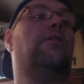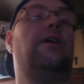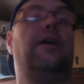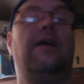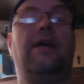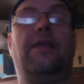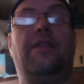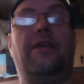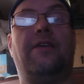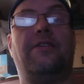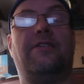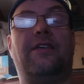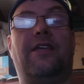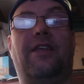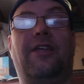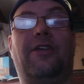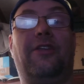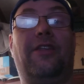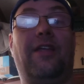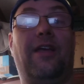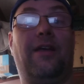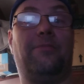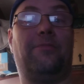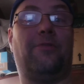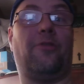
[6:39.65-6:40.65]
and they said it could
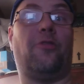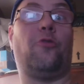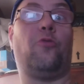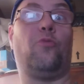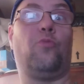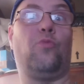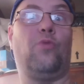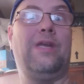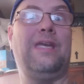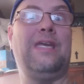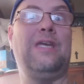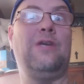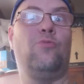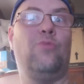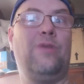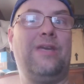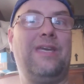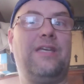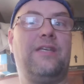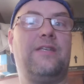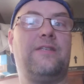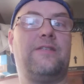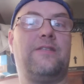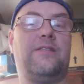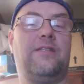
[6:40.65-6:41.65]
take up to 3
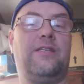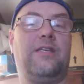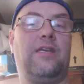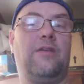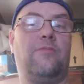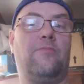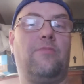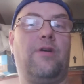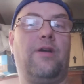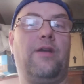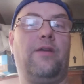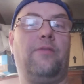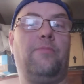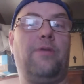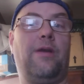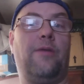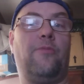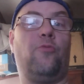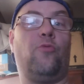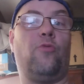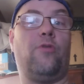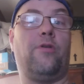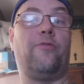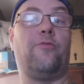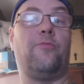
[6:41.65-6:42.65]
weeks to get my
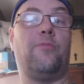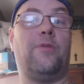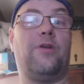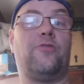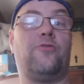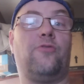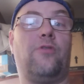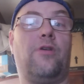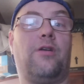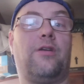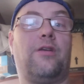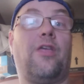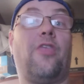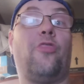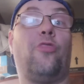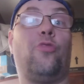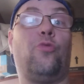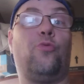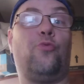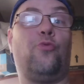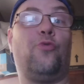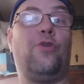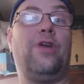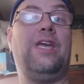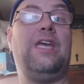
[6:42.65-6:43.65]
paperwork for my truck.
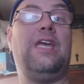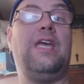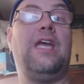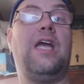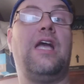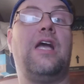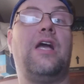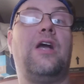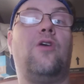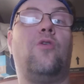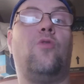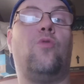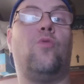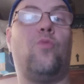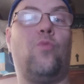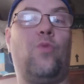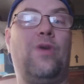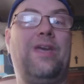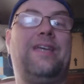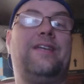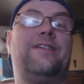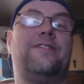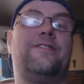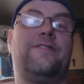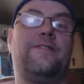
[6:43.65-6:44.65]
3
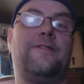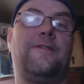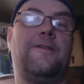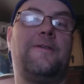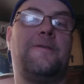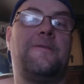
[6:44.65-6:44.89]
weeks.